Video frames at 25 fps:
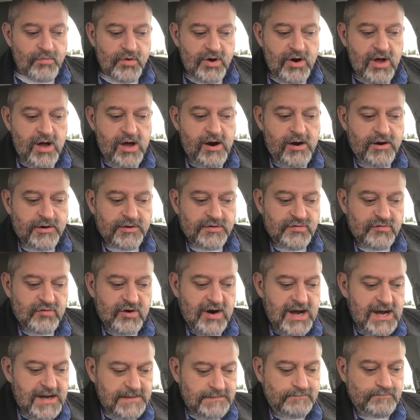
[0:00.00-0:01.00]
They're not hard and
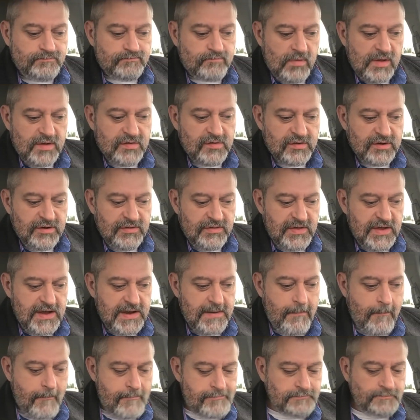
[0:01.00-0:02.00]
dry. That's a good
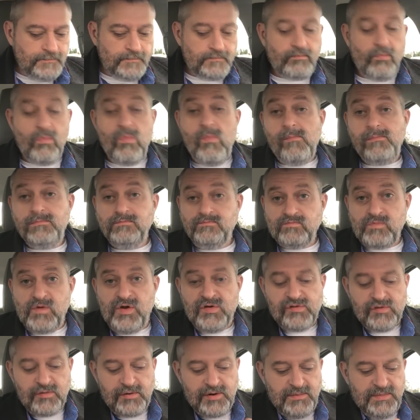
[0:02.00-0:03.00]
thing.
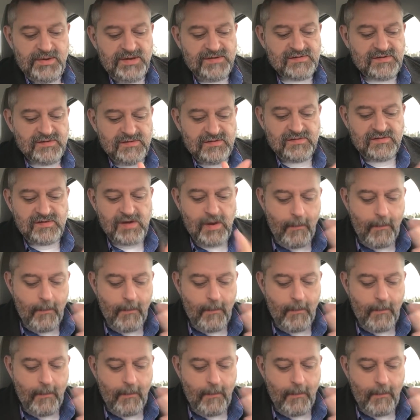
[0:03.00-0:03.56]
Those are good biscuits.